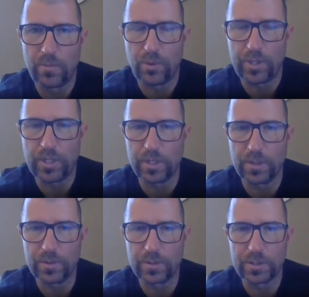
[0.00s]
pretty
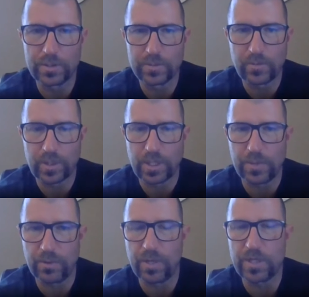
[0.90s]
loose, and
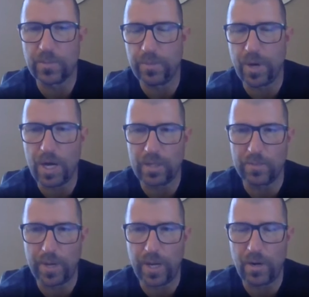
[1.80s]
we run the
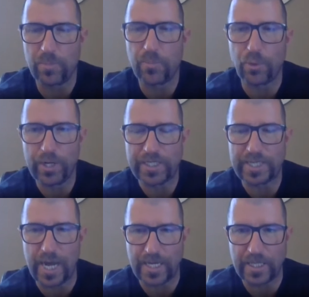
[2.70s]
bottom pair pretty
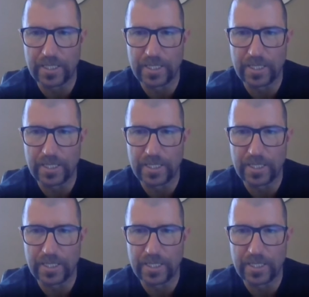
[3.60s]
tight.